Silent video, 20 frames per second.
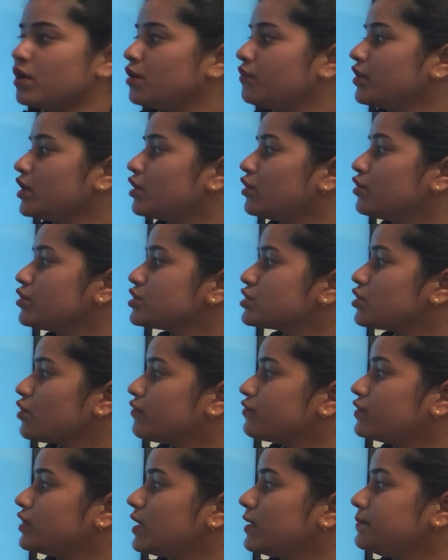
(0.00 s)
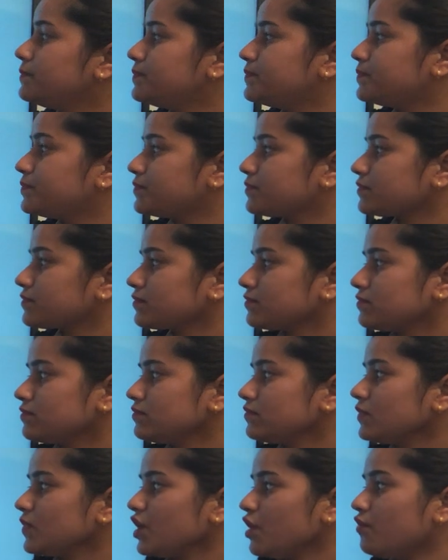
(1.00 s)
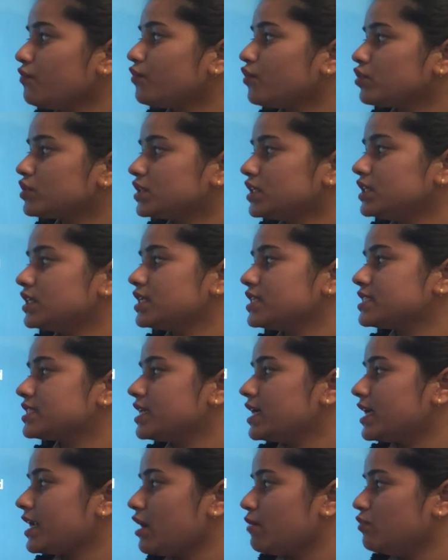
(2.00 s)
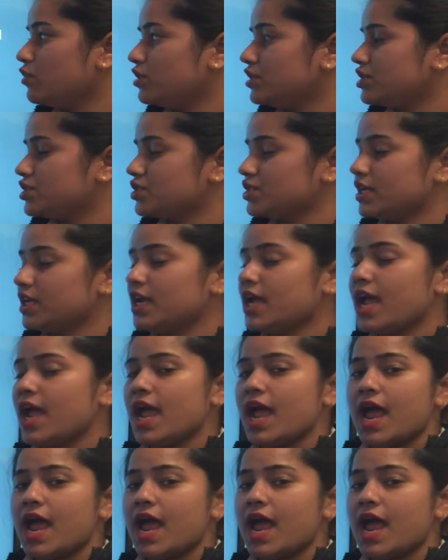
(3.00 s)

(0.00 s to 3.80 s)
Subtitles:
because of the fourth industrial revolution.